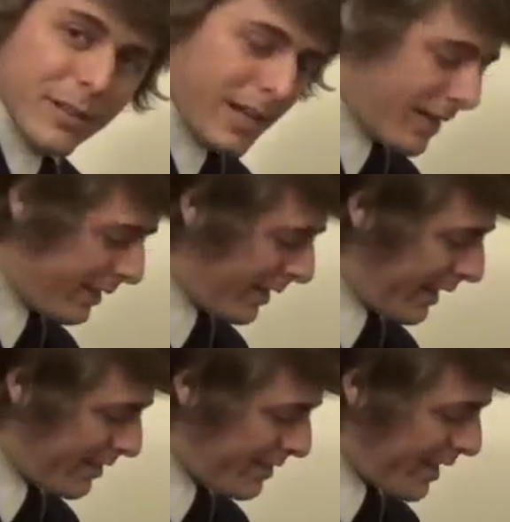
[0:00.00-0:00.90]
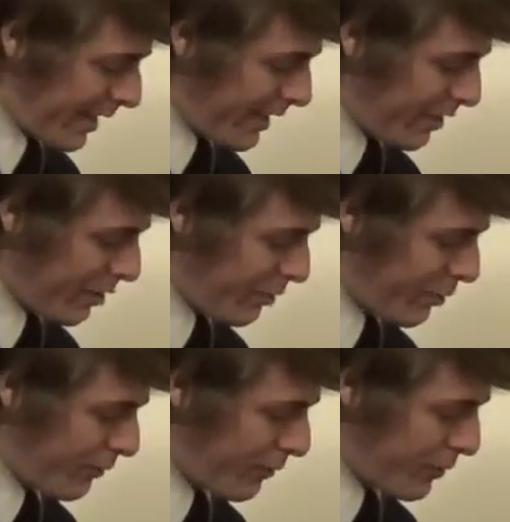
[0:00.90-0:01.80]
like his second,
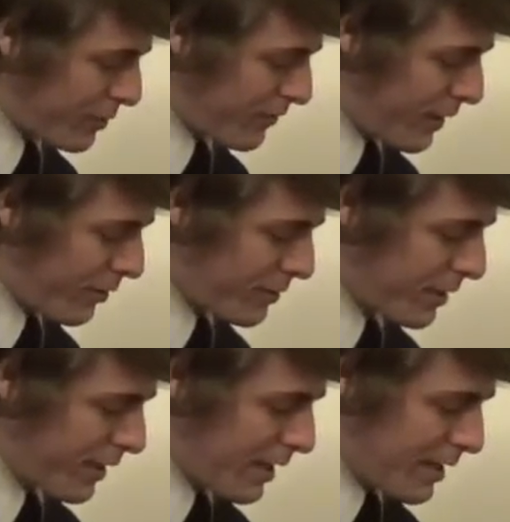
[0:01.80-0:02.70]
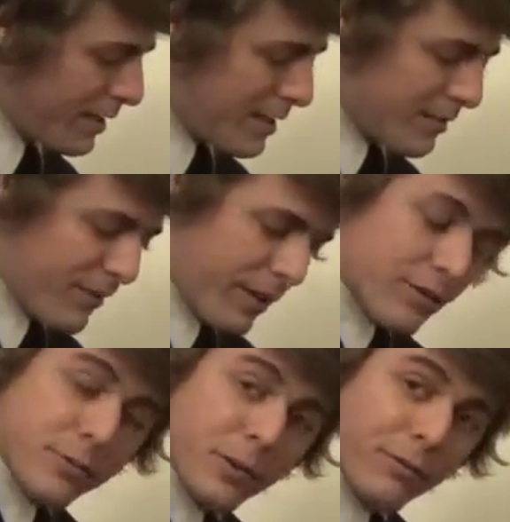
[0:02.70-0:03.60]
third, first fingers, these
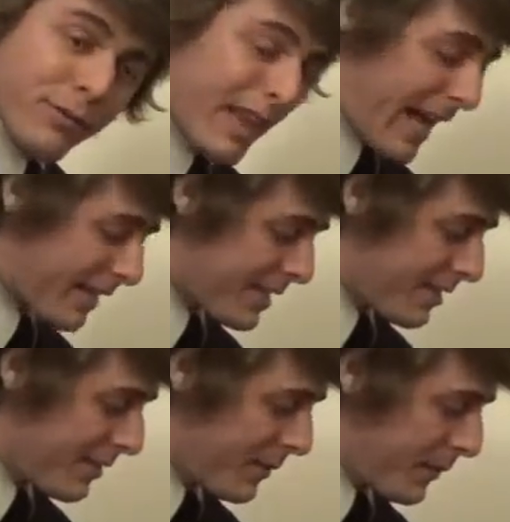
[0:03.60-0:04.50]
fingers would flex.